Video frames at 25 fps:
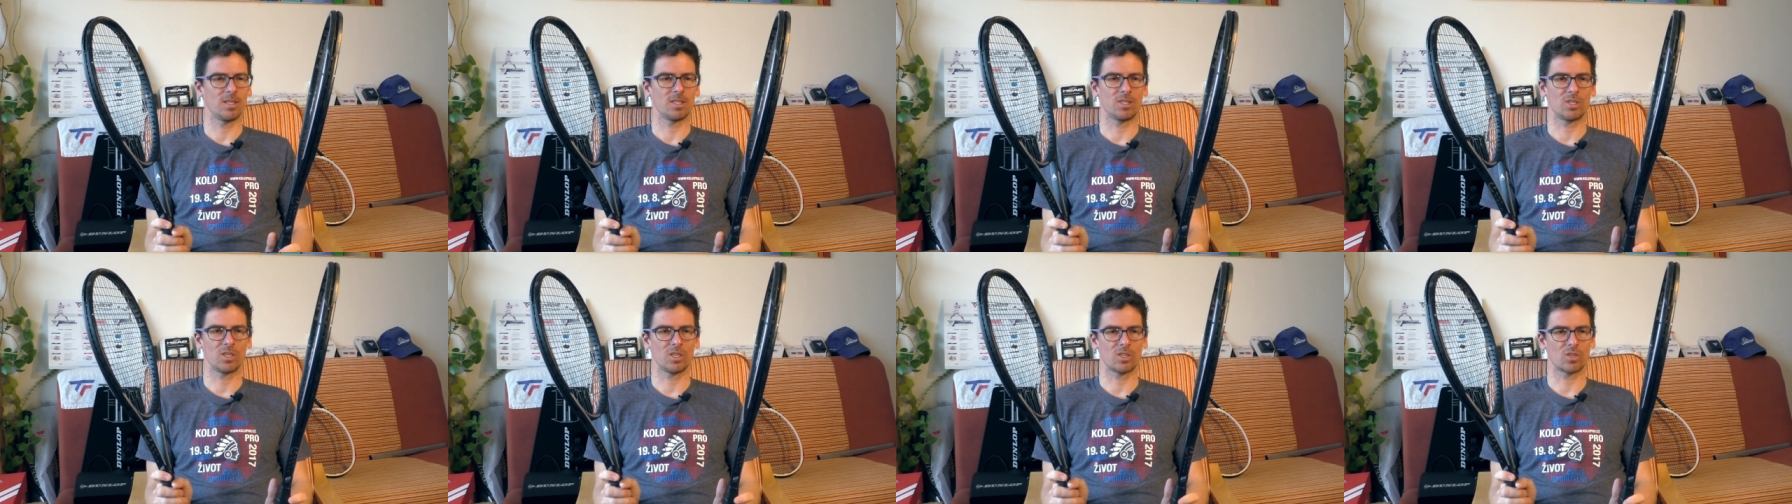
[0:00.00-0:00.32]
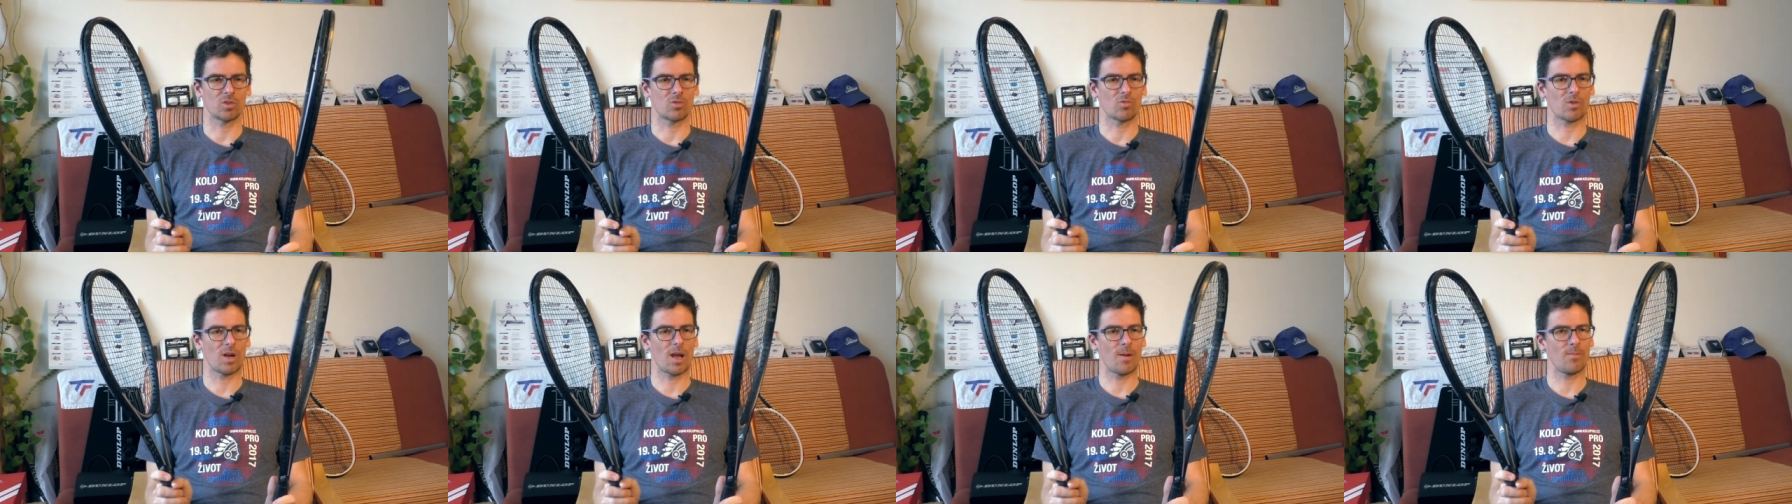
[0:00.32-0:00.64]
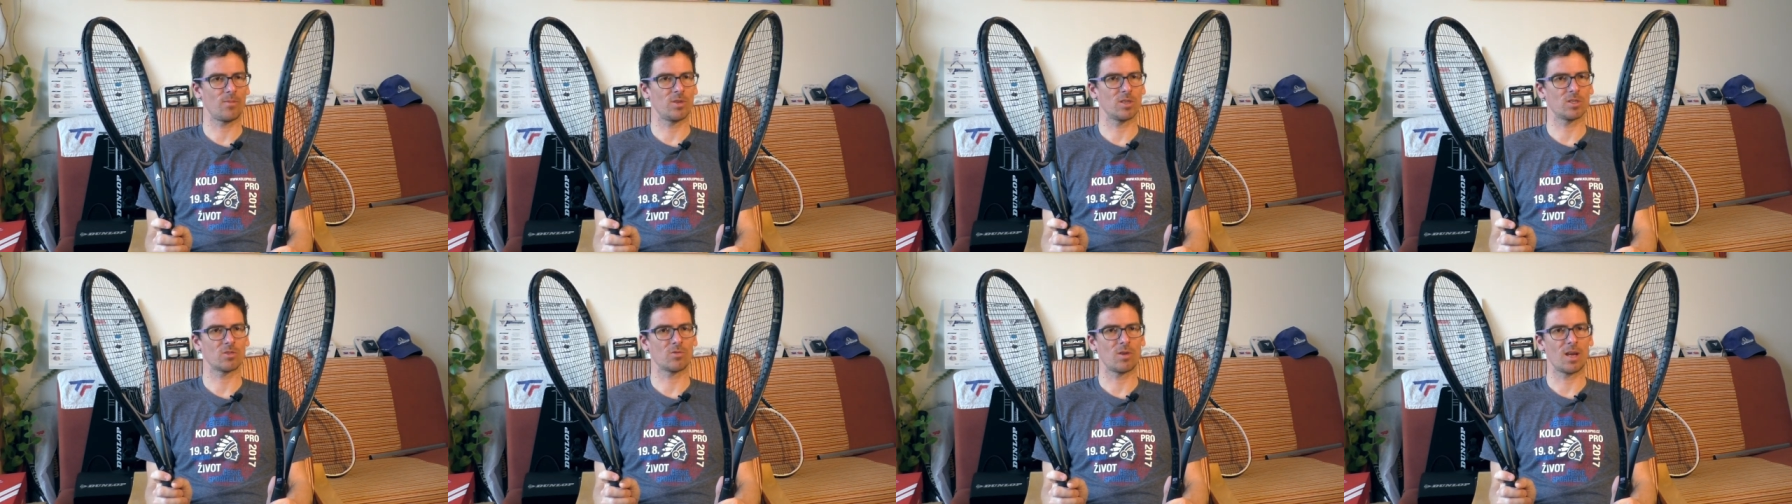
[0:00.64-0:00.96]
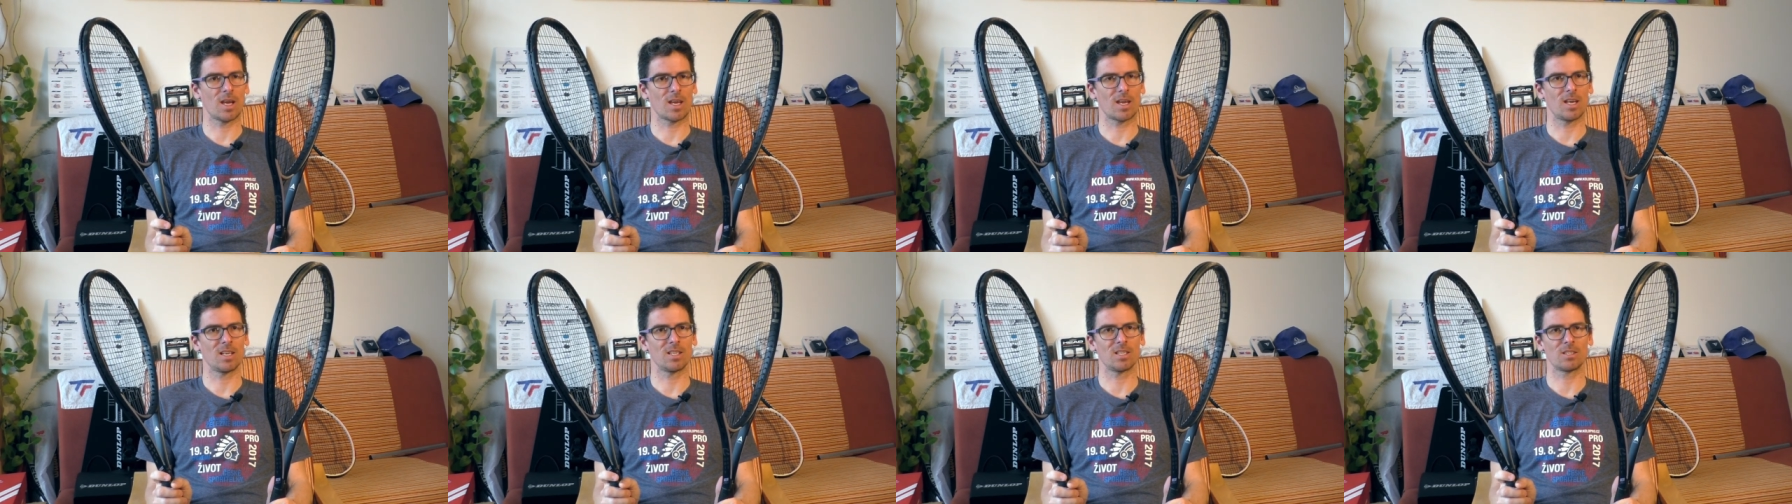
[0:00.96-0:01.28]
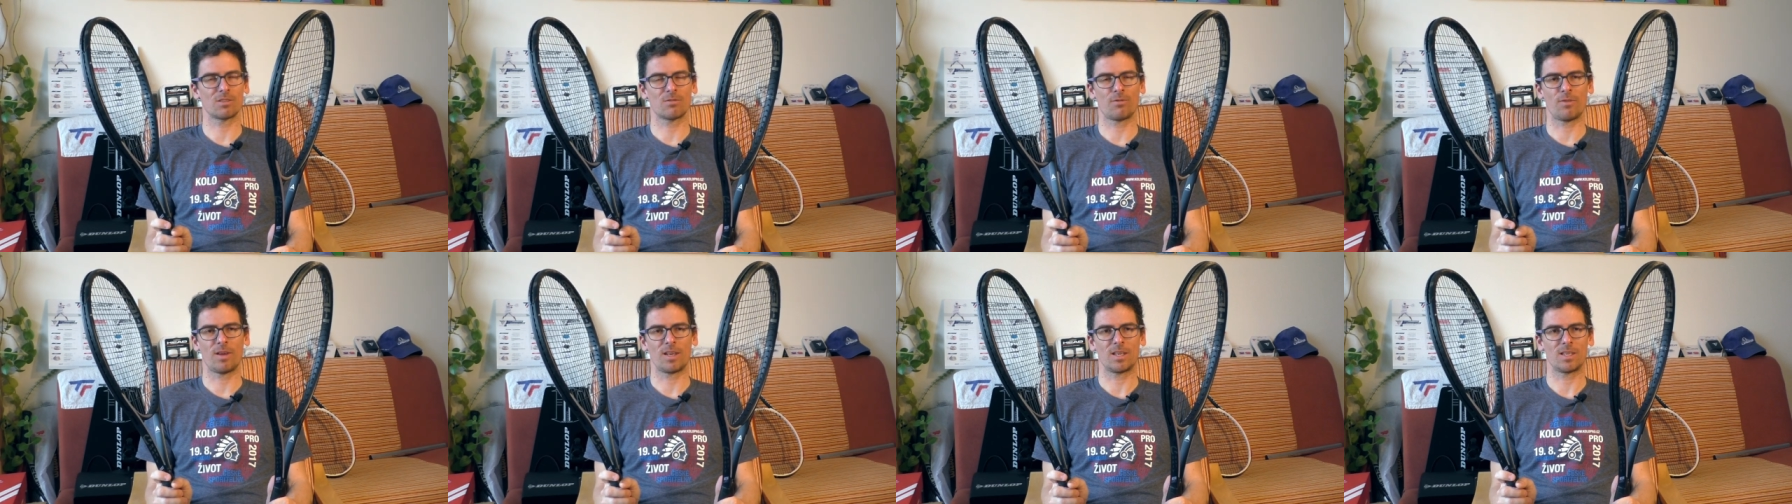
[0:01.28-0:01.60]
just grab this racket.
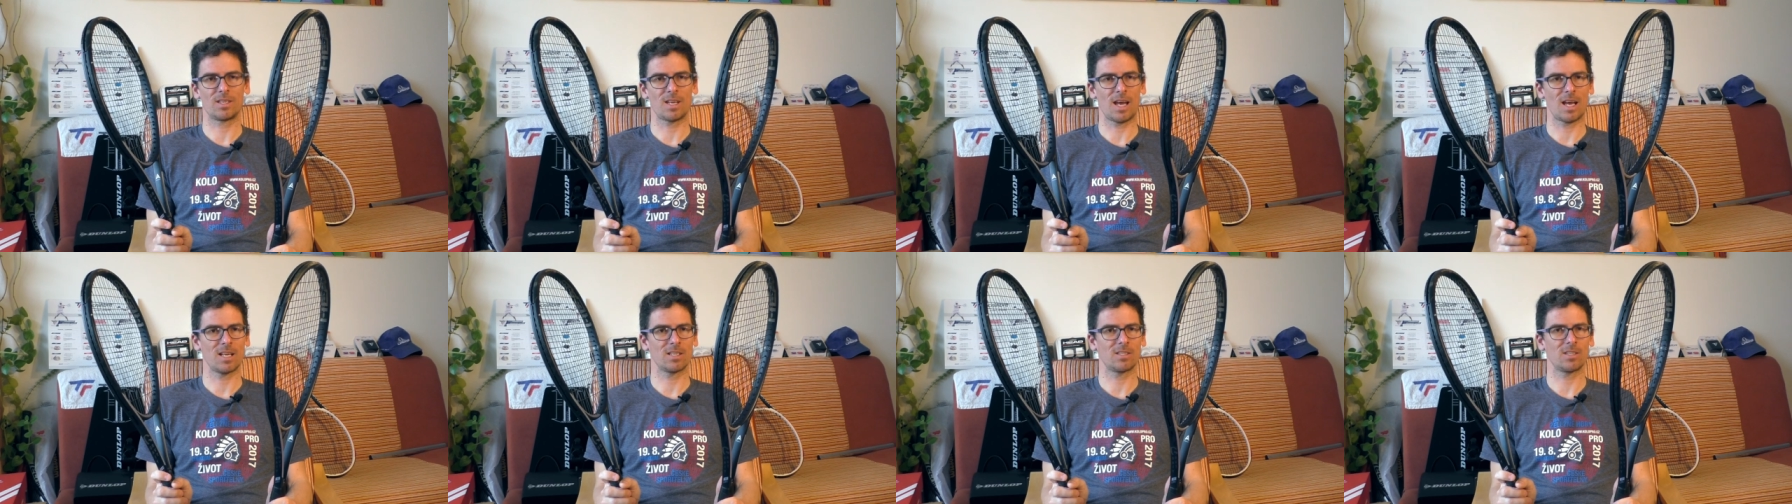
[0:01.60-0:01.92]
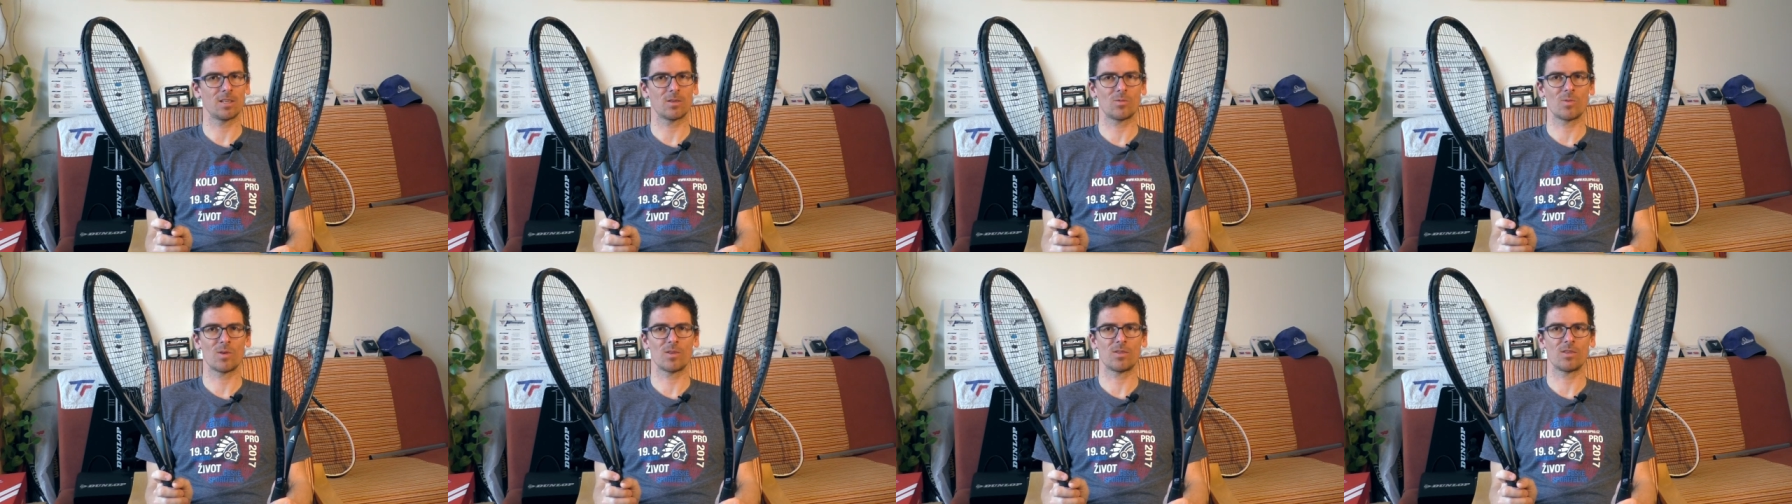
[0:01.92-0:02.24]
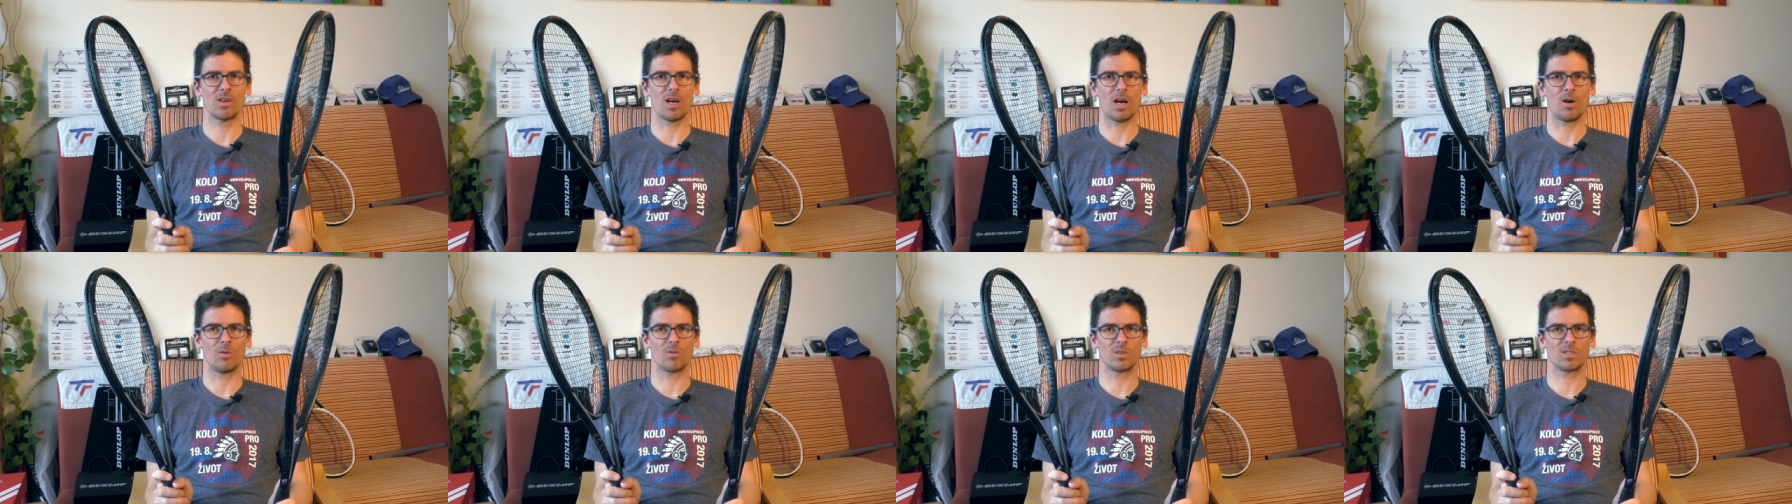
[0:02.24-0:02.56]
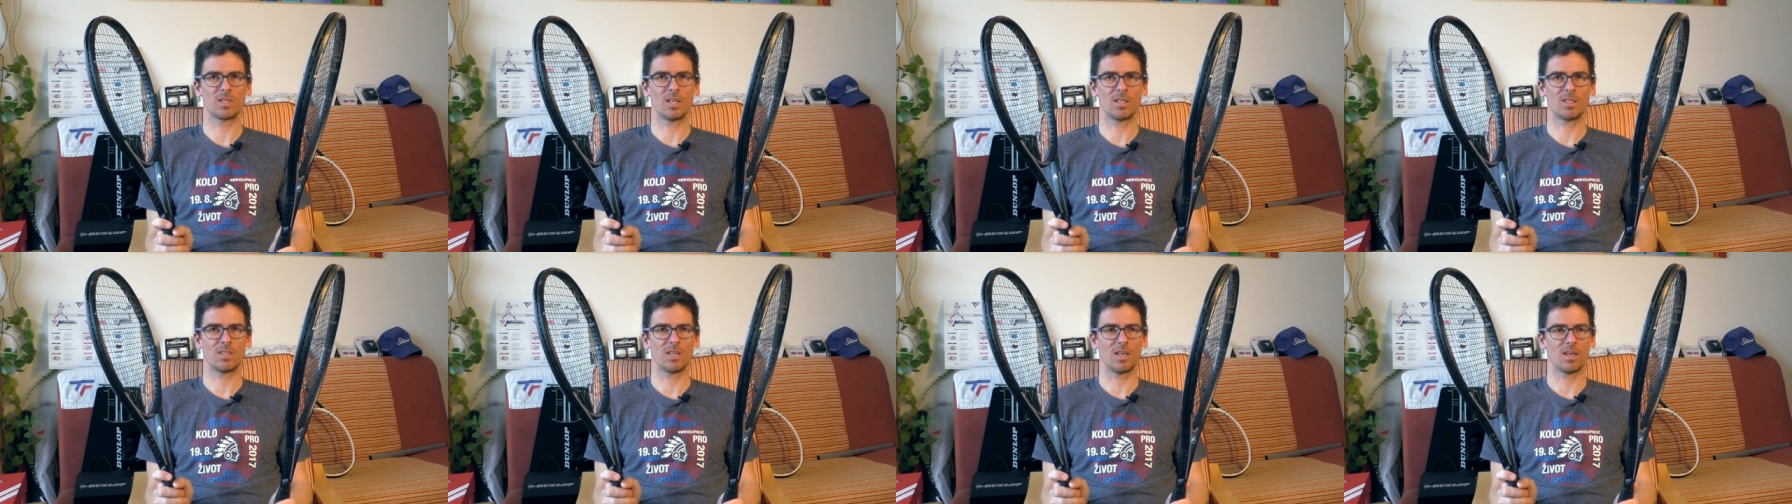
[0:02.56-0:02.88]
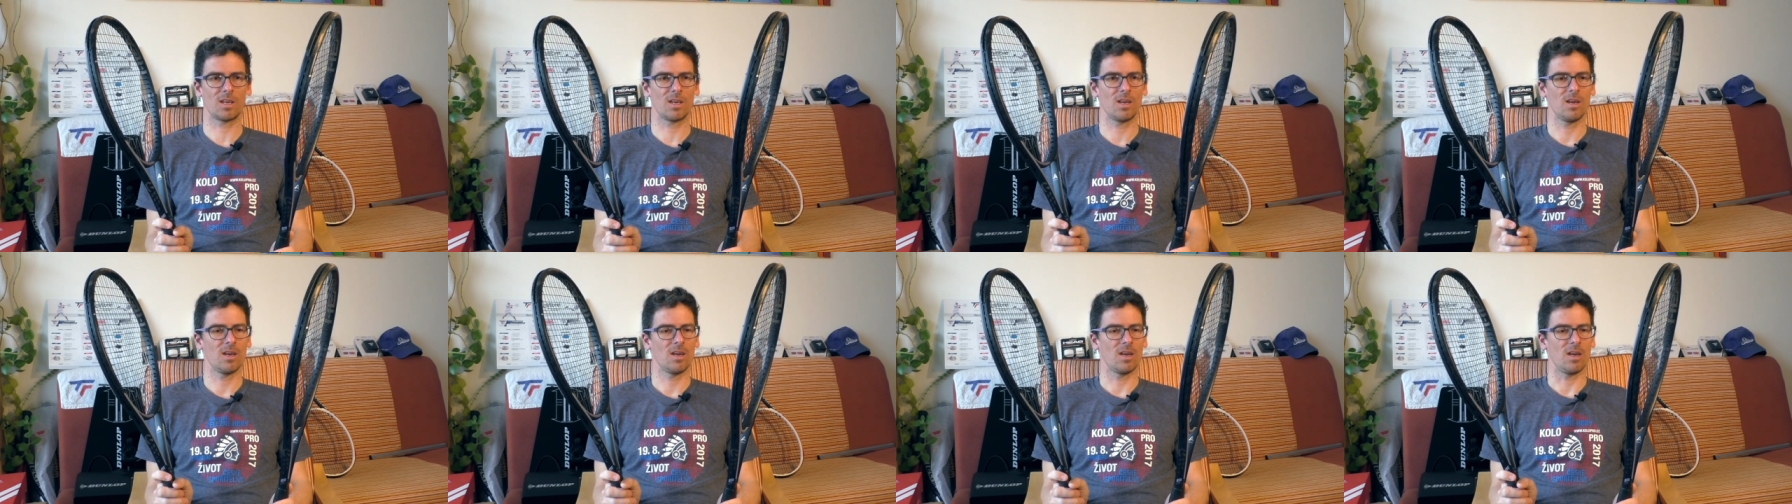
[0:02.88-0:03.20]
It's fantastic with the
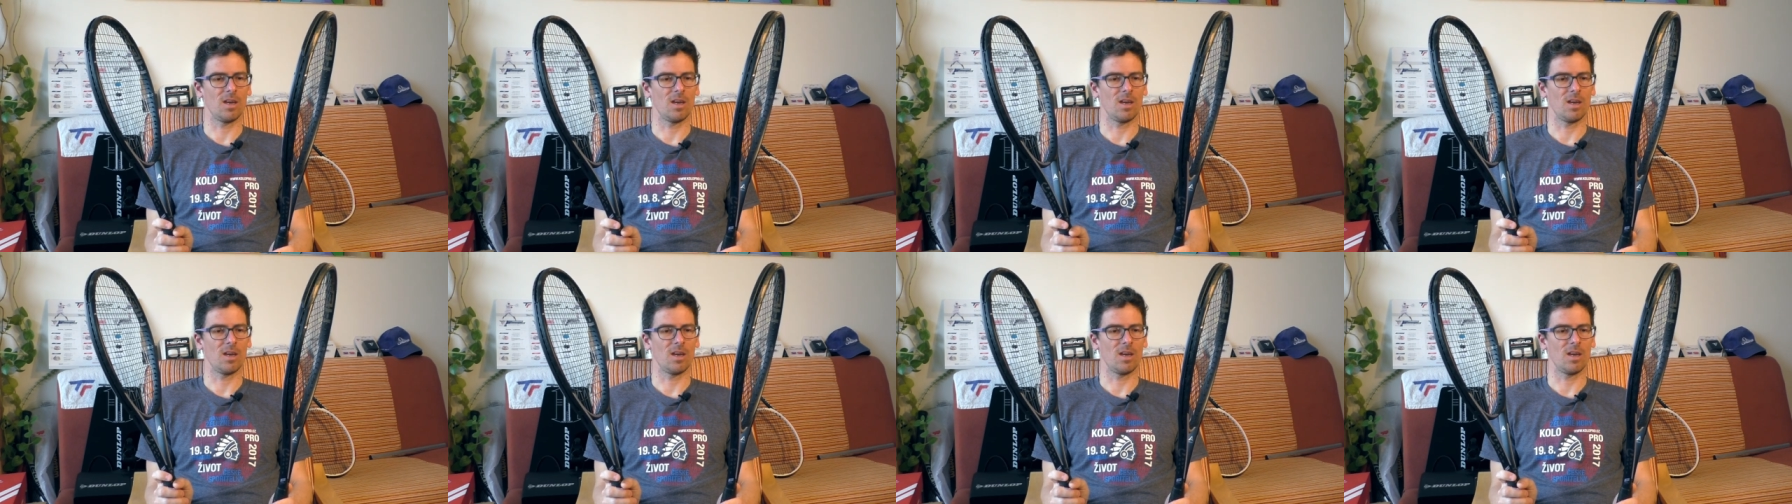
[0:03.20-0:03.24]
auxetic.